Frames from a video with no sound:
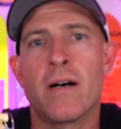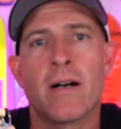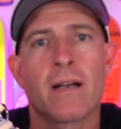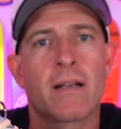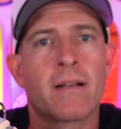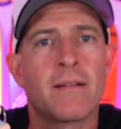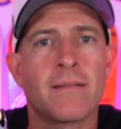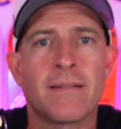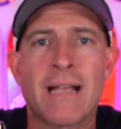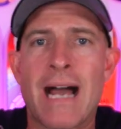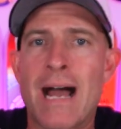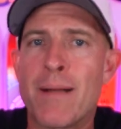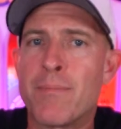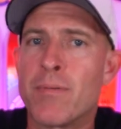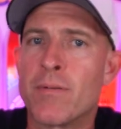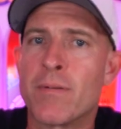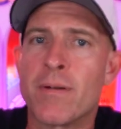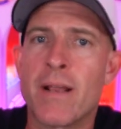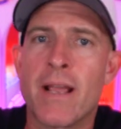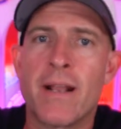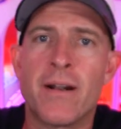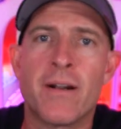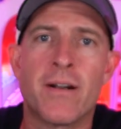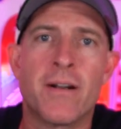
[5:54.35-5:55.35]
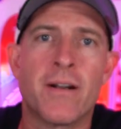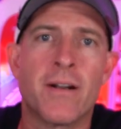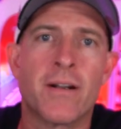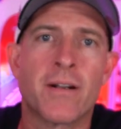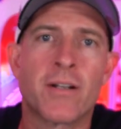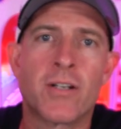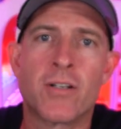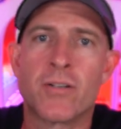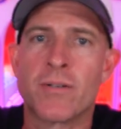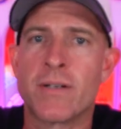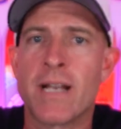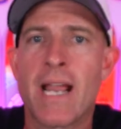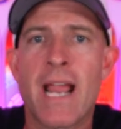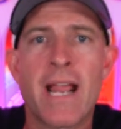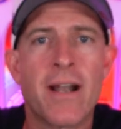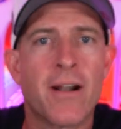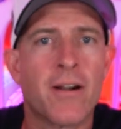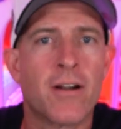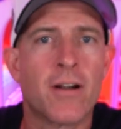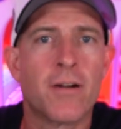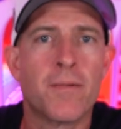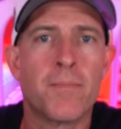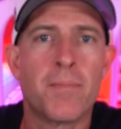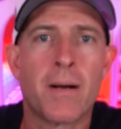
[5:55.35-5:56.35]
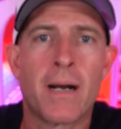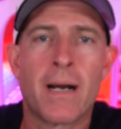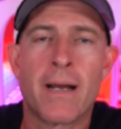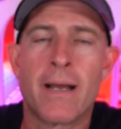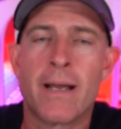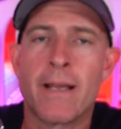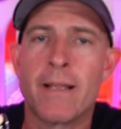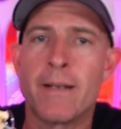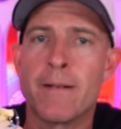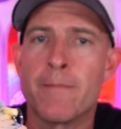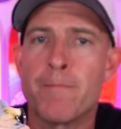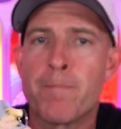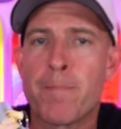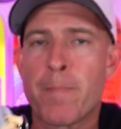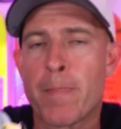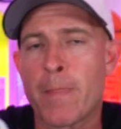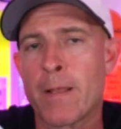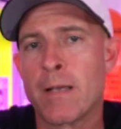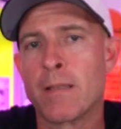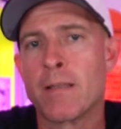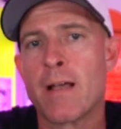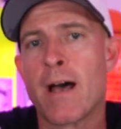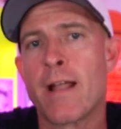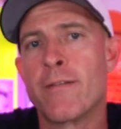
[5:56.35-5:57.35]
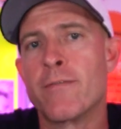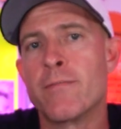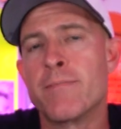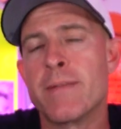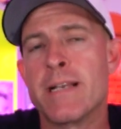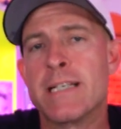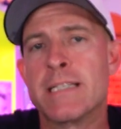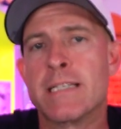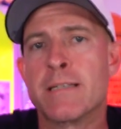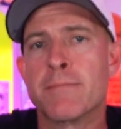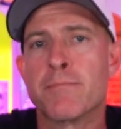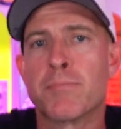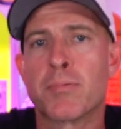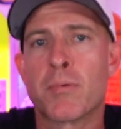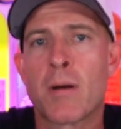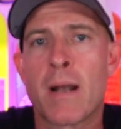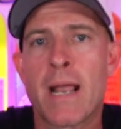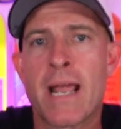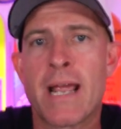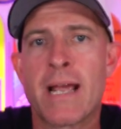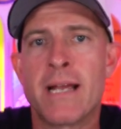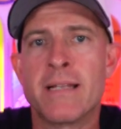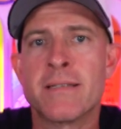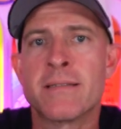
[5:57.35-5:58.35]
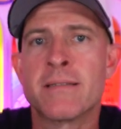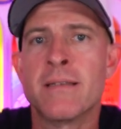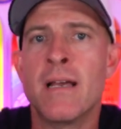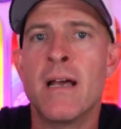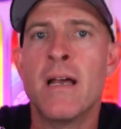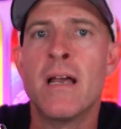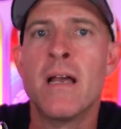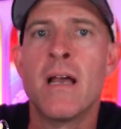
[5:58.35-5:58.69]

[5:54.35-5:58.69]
collaborator, creator behind a lot of amazing brands.